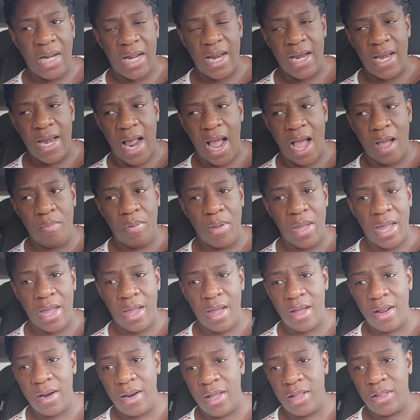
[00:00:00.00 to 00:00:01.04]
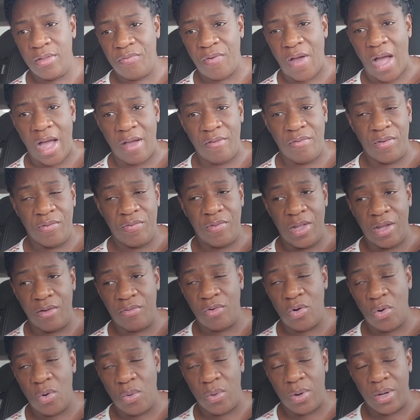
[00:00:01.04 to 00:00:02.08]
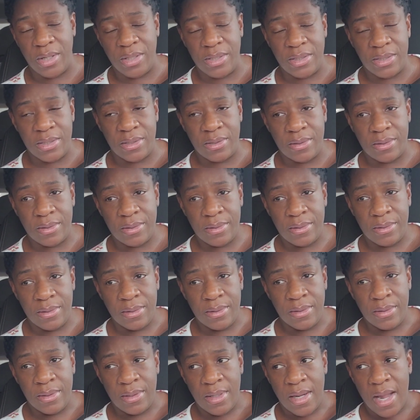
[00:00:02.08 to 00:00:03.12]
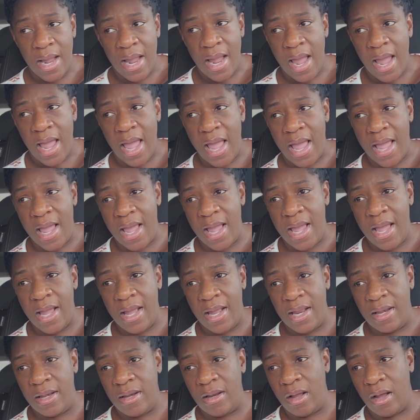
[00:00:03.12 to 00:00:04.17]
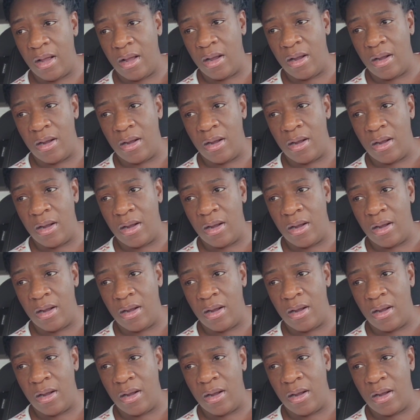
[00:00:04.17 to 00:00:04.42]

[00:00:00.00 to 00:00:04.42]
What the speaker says: and not paying her the other $550, of course, and